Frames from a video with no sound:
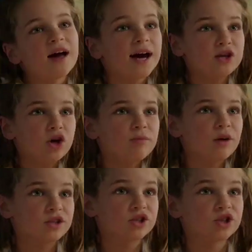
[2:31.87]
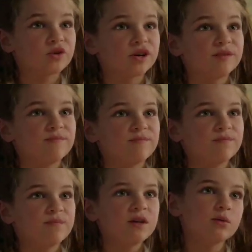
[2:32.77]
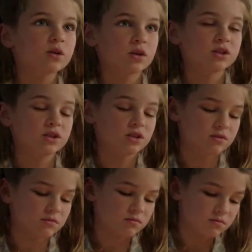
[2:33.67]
I told him not to do it. He wouldn't listen.